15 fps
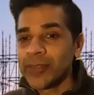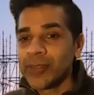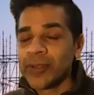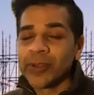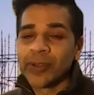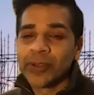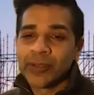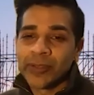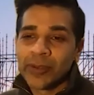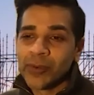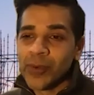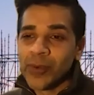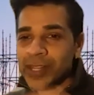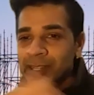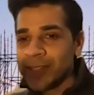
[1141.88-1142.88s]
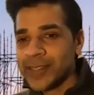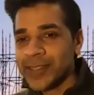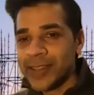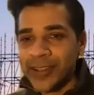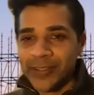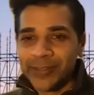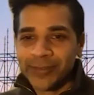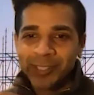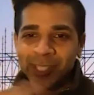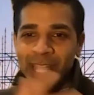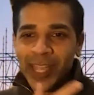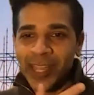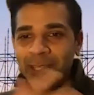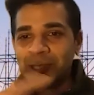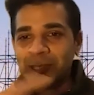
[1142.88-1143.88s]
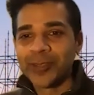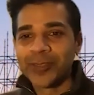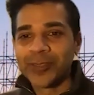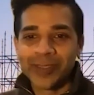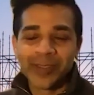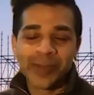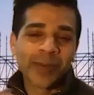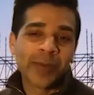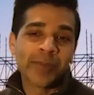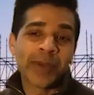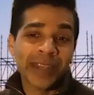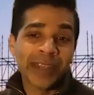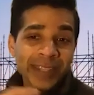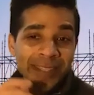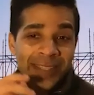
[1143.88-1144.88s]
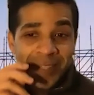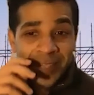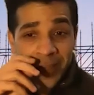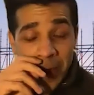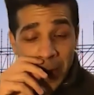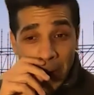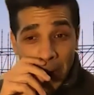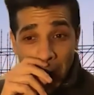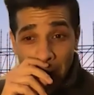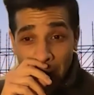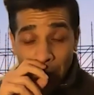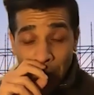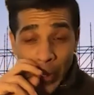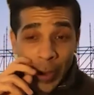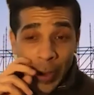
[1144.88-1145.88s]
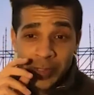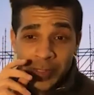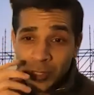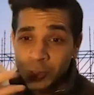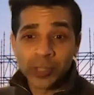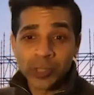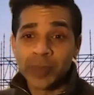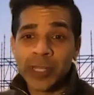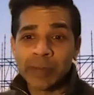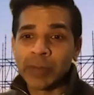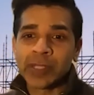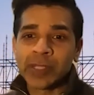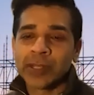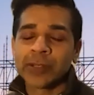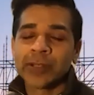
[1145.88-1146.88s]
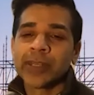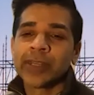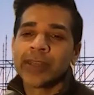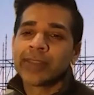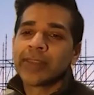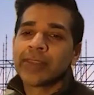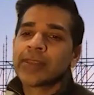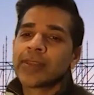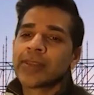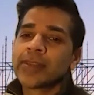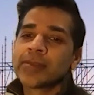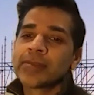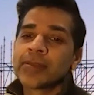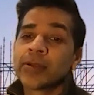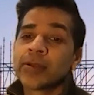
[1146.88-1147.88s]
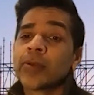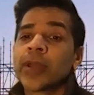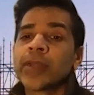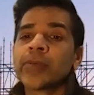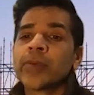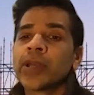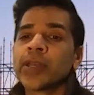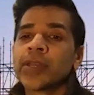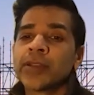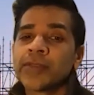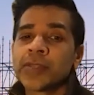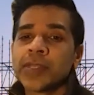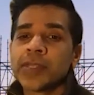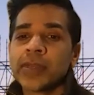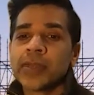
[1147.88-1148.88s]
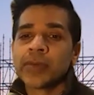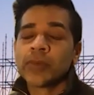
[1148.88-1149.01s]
the winds of change or the opinions on social media particularly, I think is a great way of seeing